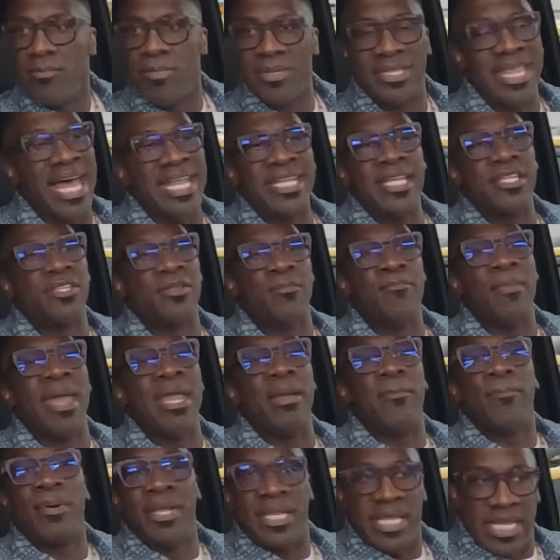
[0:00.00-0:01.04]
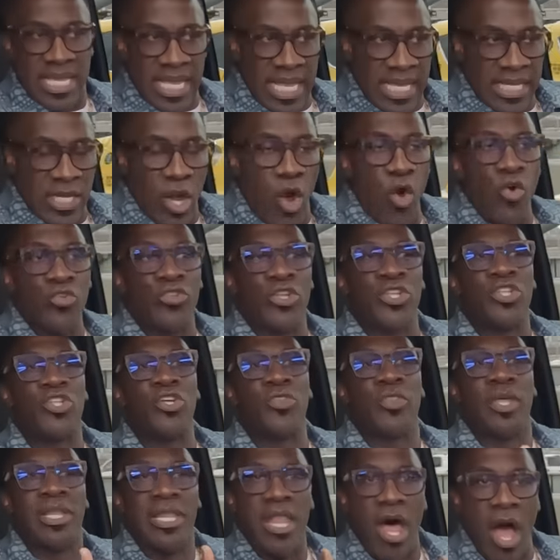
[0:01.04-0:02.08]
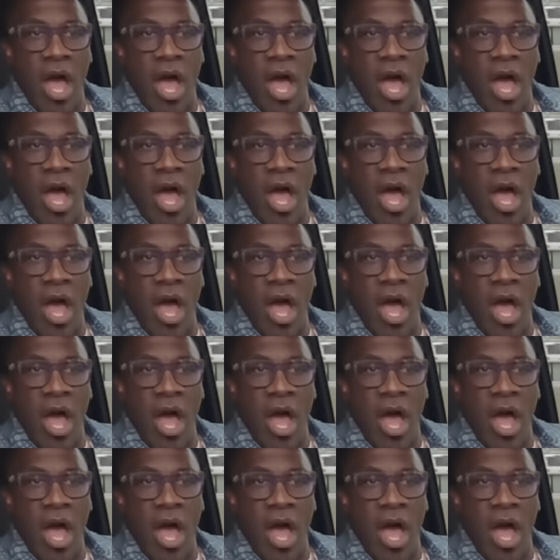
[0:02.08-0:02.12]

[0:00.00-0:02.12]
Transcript: But yeah. that doesn't make. But it goes into the